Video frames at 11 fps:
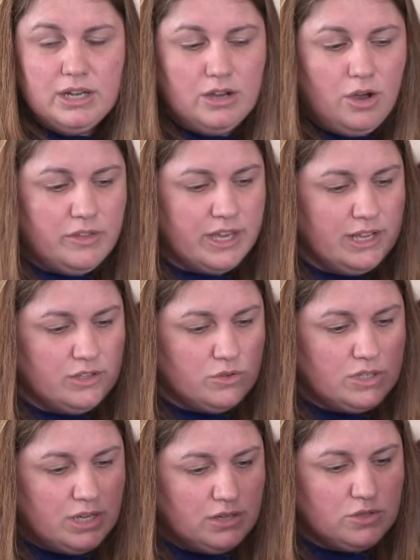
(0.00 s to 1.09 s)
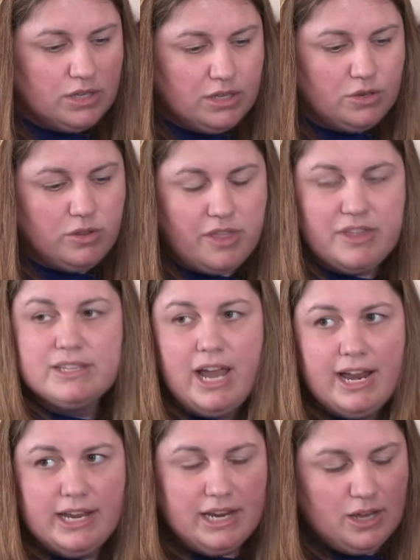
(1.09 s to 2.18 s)
and all the cancer cells. So nothing's
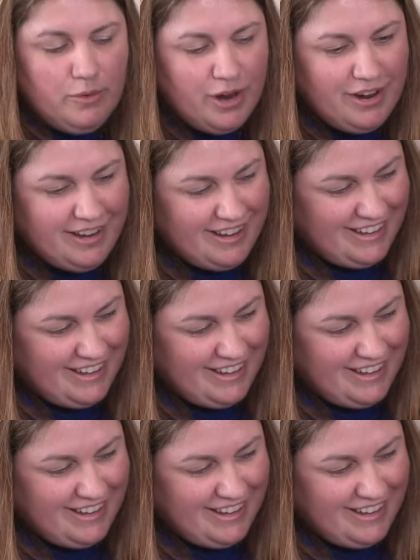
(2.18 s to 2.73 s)
hiding anywhere